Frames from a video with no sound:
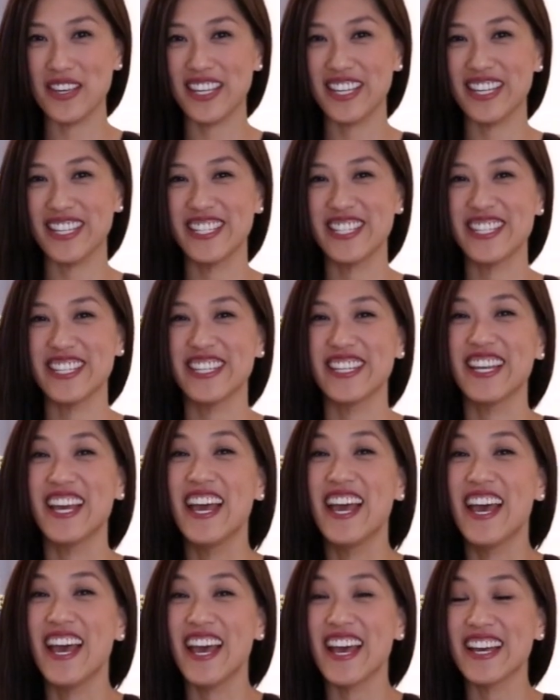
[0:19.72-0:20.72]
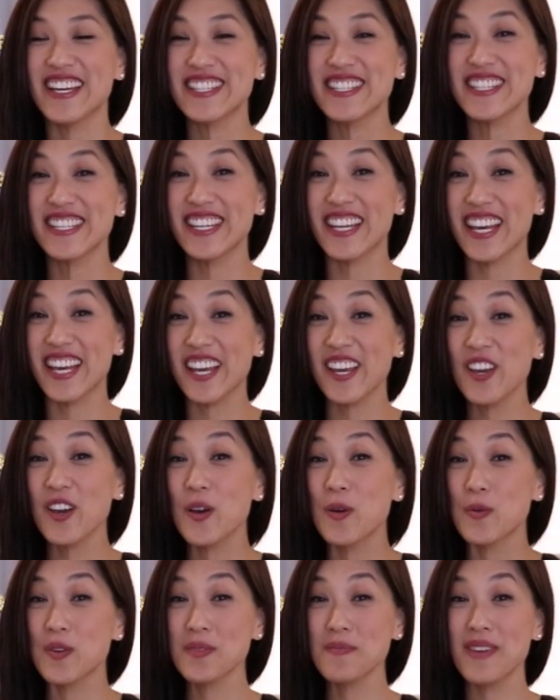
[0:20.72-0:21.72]
Gabby Kitchen, and
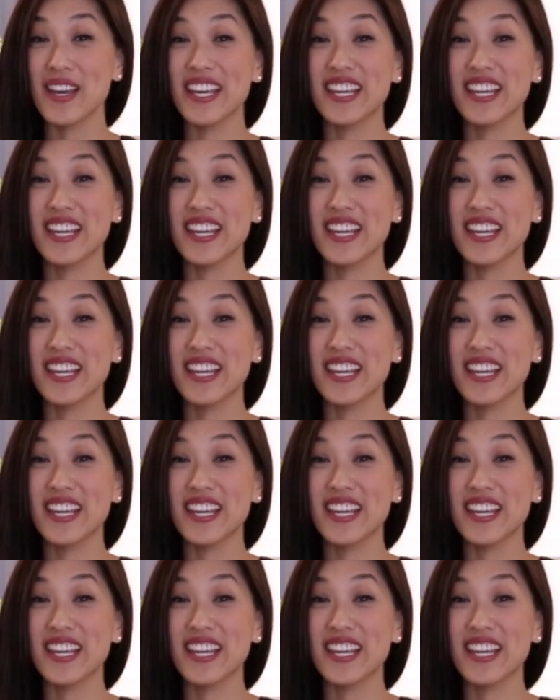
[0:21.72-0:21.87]
today